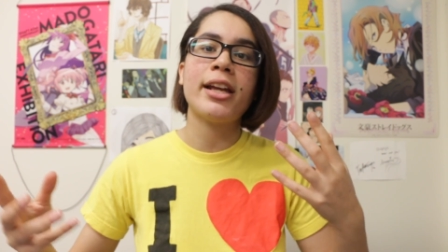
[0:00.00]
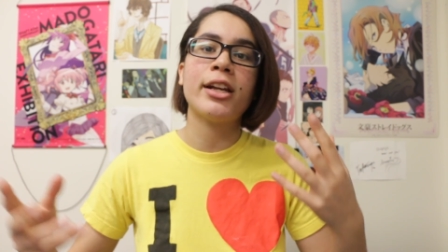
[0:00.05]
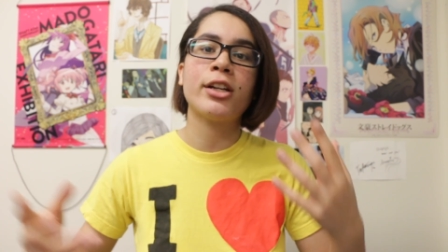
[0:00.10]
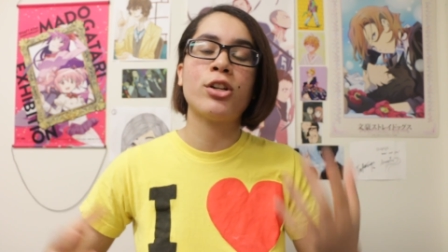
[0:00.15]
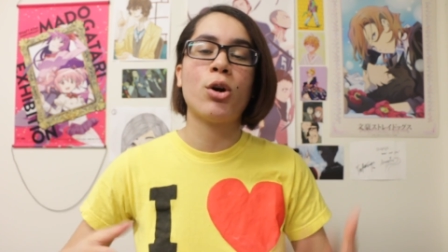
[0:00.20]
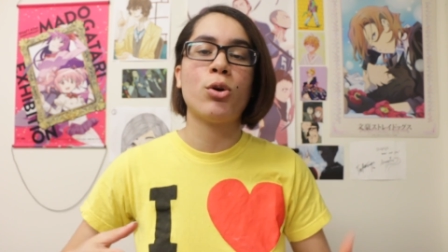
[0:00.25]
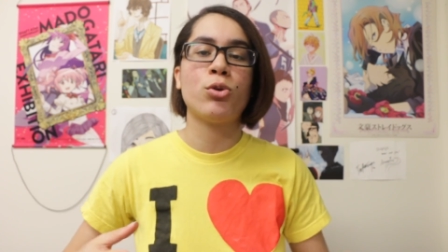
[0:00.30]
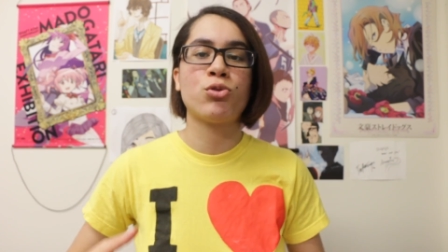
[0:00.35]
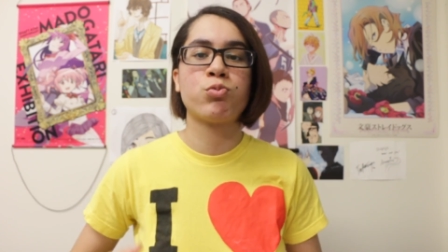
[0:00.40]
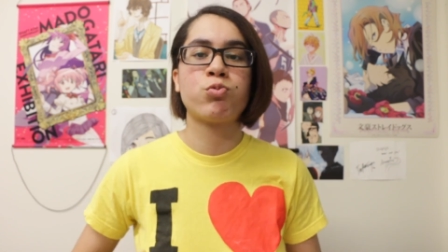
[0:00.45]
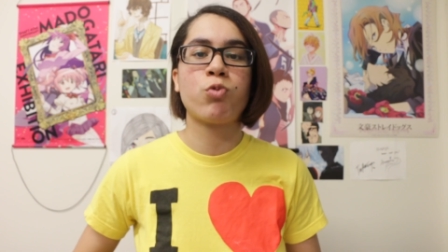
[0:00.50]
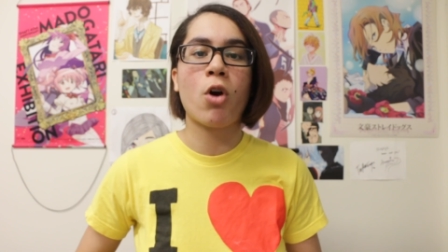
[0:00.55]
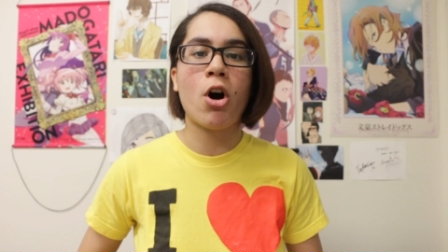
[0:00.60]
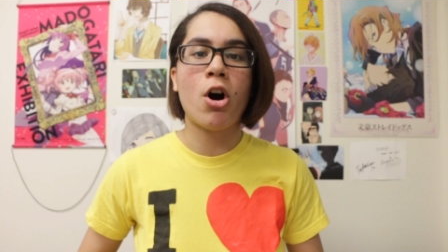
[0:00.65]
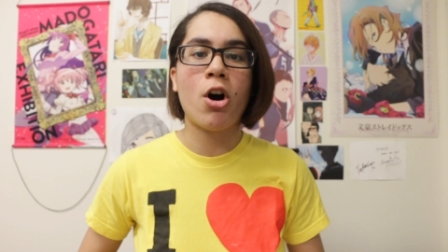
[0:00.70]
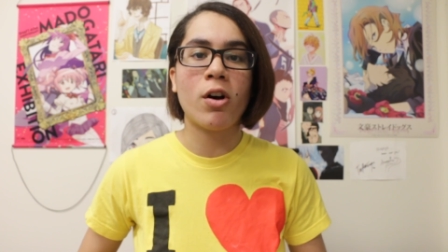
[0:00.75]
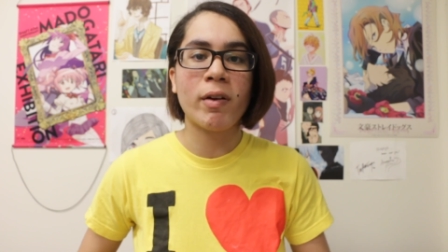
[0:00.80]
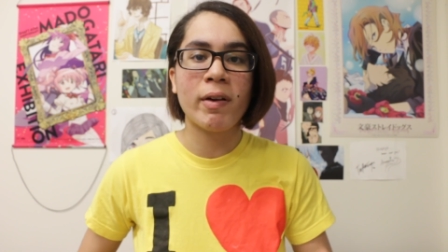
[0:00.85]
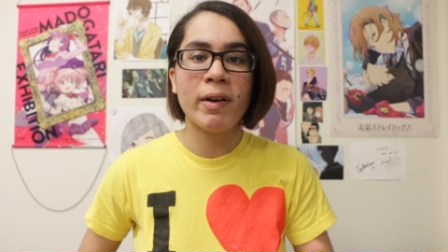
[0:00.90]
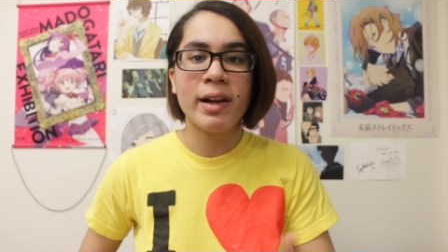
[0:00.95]
it goes
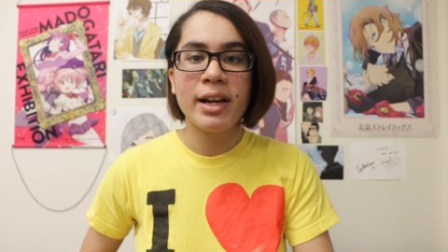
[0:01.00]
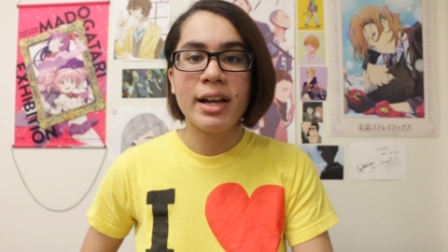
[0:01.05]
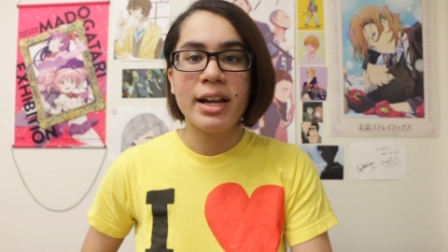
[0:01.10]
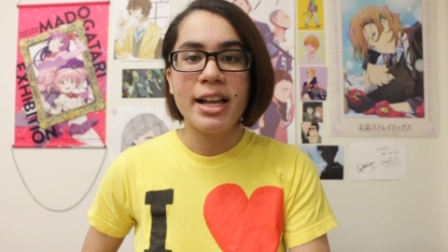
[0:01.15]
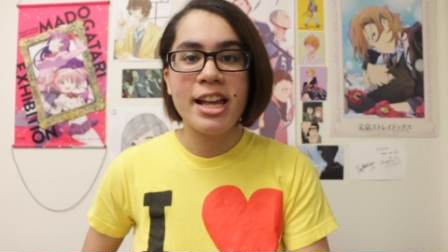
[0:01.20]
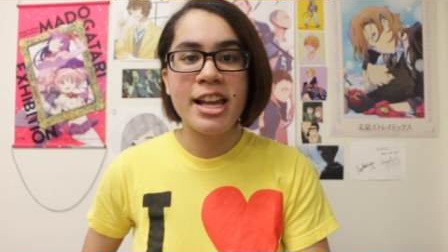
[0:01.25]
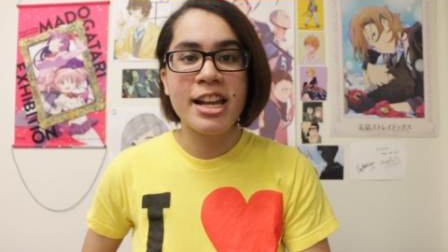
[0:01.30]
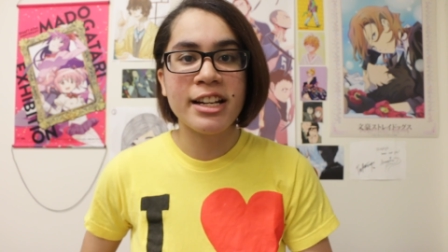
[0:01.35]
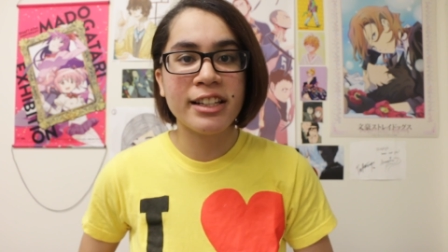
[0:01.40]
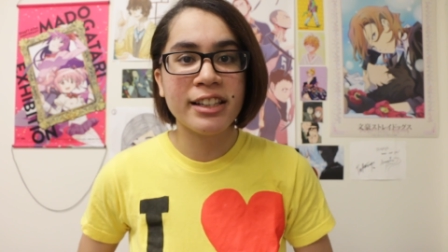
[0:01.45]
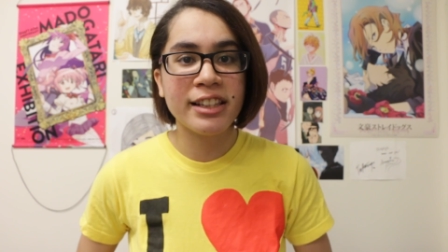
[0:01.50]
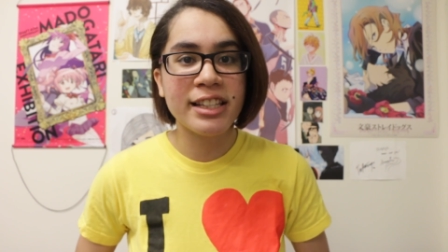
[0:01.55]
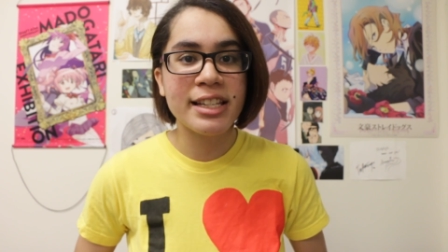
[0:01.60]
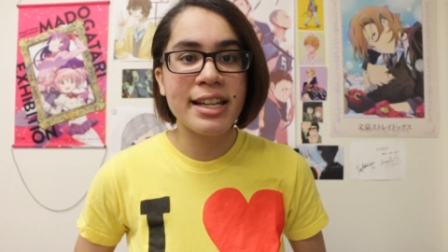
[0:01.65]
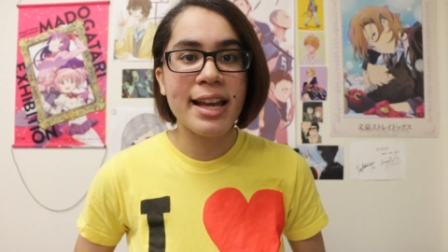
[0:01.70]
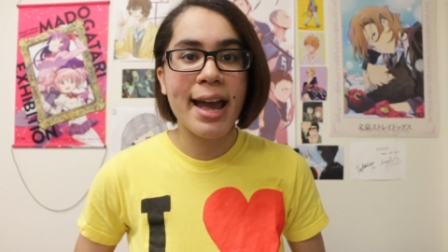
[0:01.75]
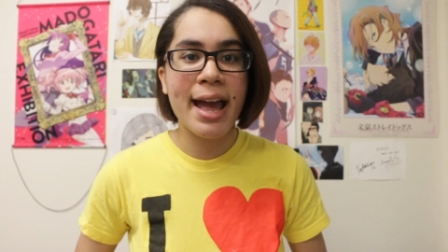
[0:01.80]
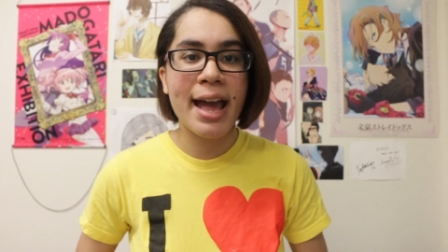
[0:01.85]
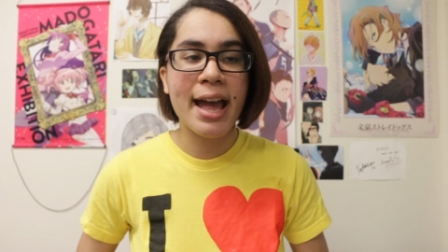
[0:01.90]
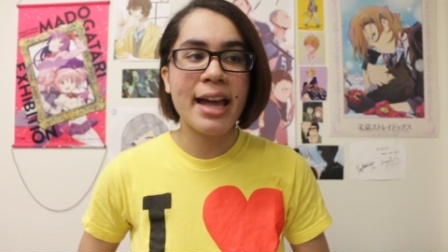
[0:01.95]
wrong in
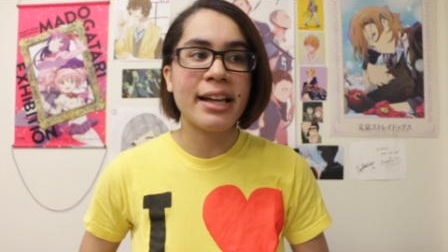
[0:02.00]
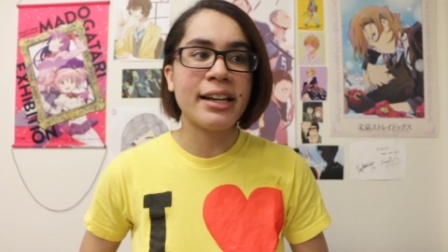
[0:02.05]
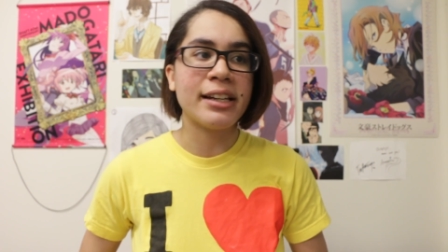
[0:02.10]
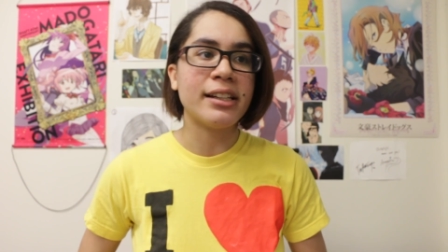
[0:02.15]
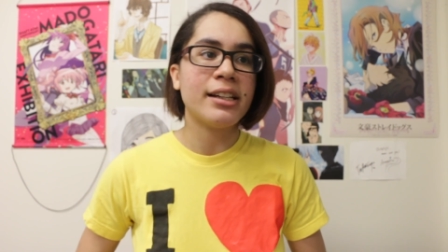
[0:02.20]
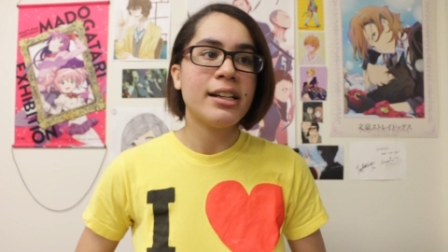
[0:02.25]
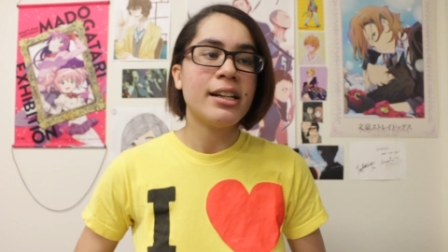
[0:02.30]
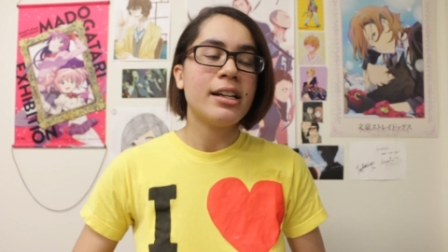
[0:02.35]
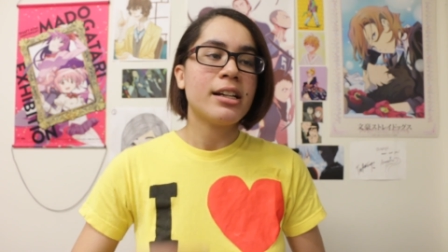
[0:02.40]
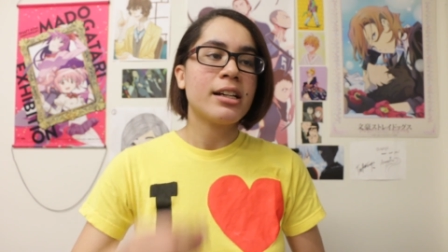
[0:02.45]
the end